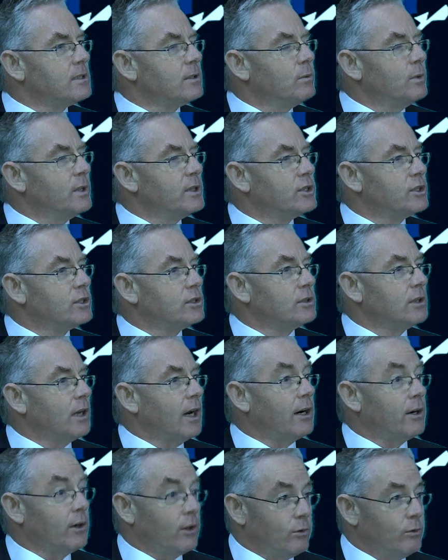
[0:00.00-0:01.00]
which
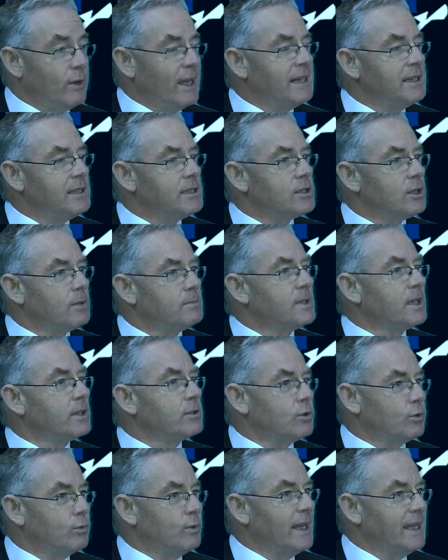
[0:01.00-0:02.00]
are already subject
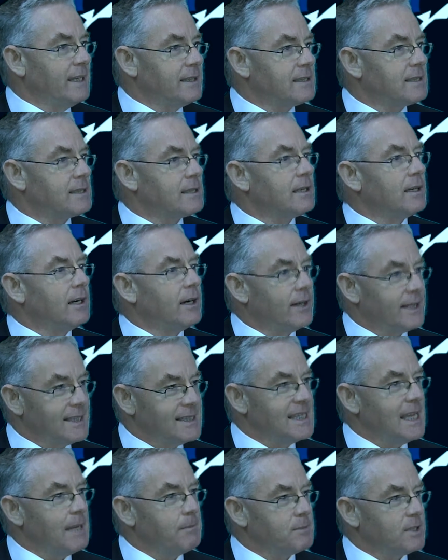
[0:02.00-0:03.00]
to rates are
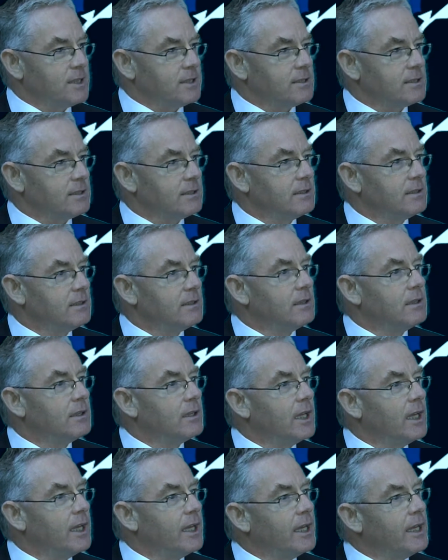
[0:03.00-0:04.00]
exempted
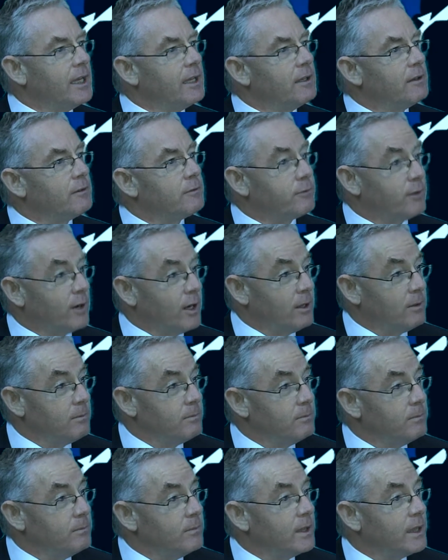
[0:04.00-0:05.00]

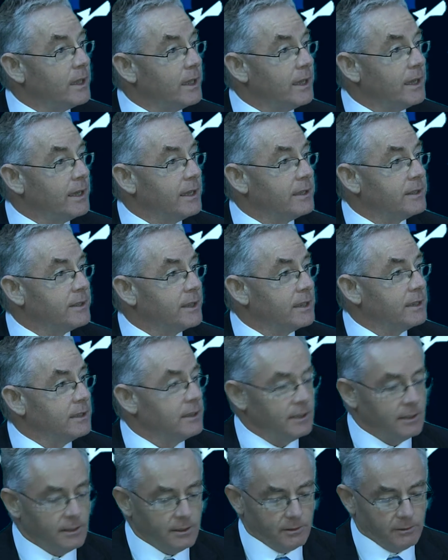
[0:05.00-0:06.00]
from
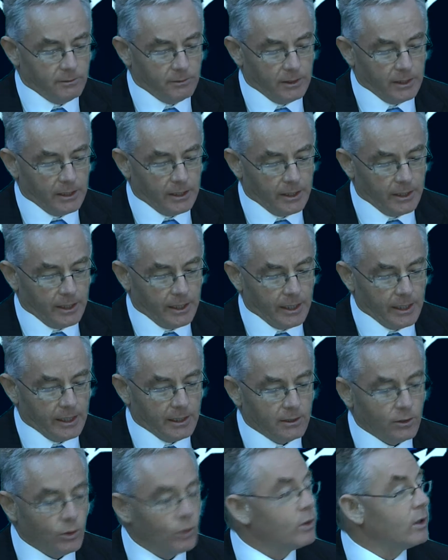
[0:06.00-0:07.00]
the
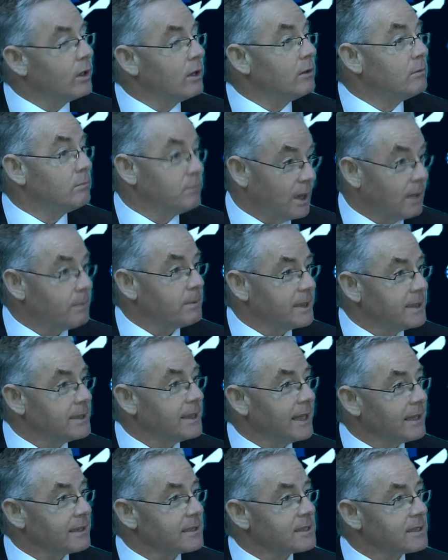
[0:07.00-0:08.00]
local property
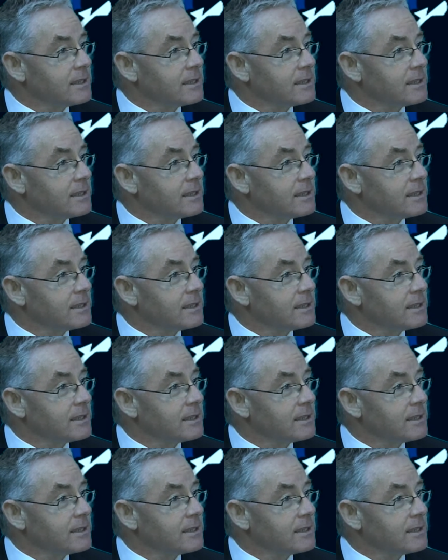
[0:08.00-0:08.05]
tax.